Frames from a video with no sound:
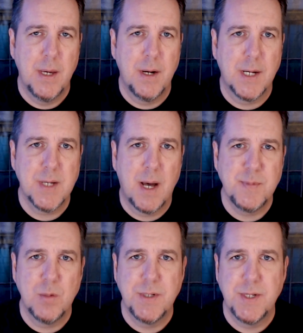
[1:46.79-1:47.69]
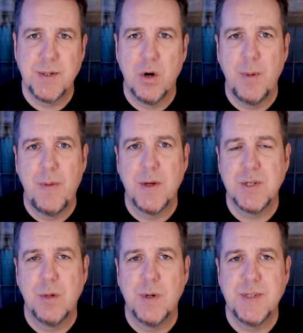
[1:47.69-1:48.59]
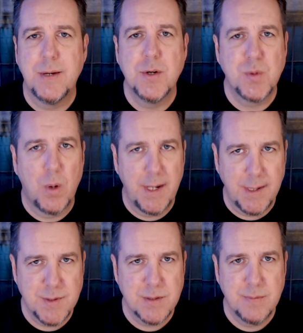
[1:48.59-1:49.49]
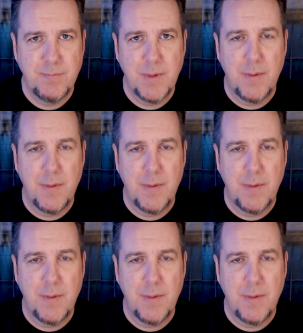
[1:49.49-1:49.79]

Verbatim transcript: An autopsy would determine that she was in her 20s